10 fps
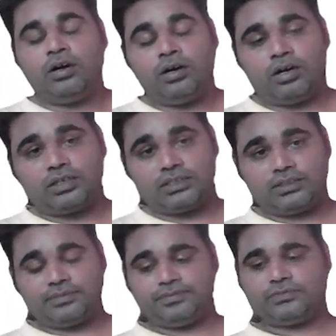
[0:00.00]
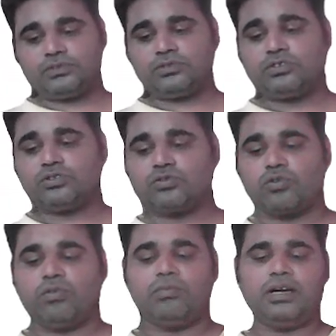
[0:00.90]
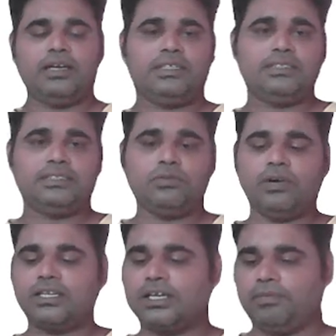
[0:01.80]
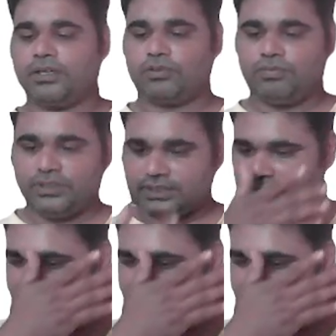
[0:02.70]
or the stroma is the watery part. Obviously